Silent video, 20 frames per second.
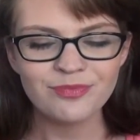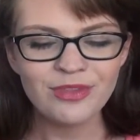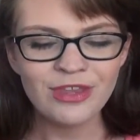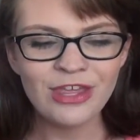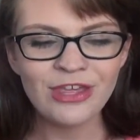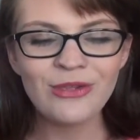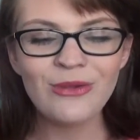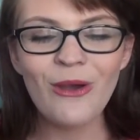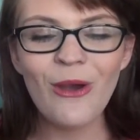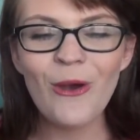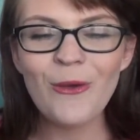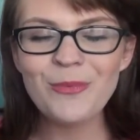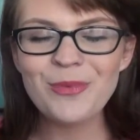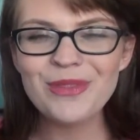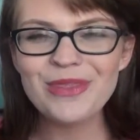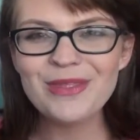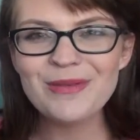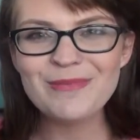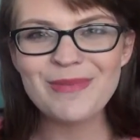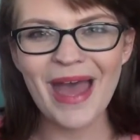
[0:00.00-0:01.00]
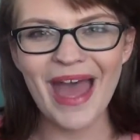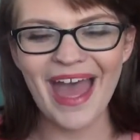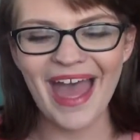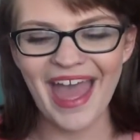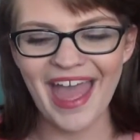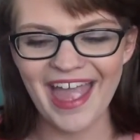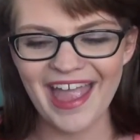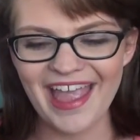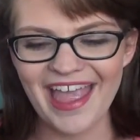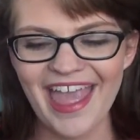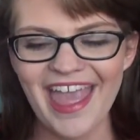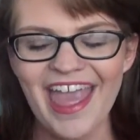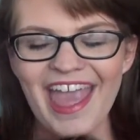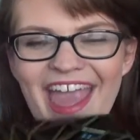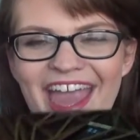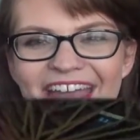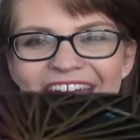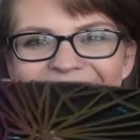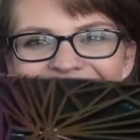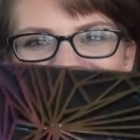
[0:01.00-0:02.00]
You open the bag
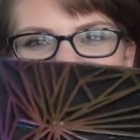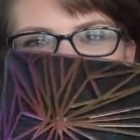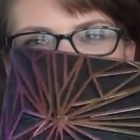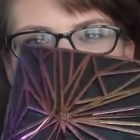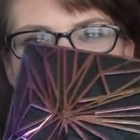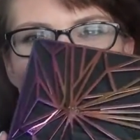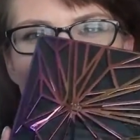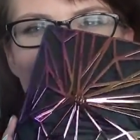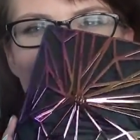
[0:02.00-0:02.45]
and you